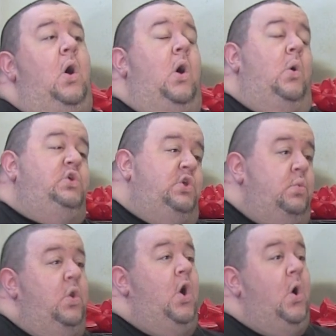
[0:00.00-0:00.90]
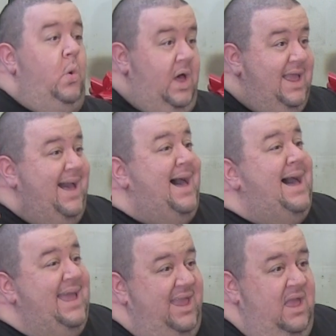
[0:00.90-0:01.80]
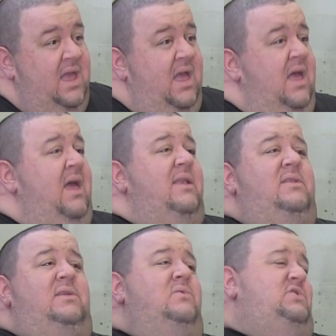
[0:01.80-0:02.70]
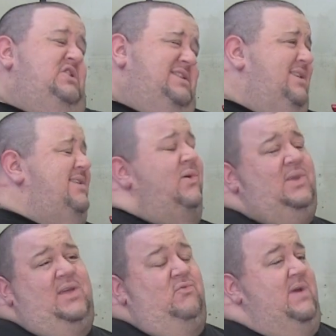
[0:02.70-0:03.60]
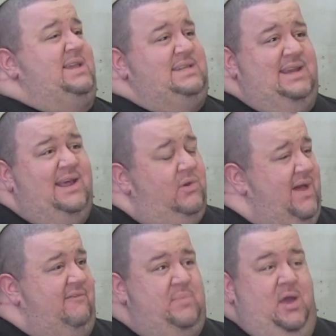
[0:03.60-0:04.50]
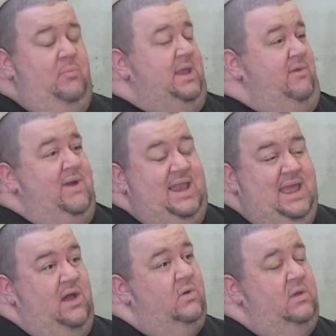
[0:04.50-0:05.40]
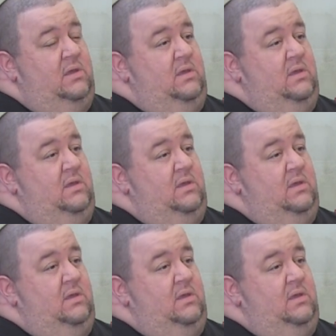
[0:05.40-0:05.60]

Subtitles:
Oh, you know a guy? Dude, just don't get arrested. I don't have bail money right now.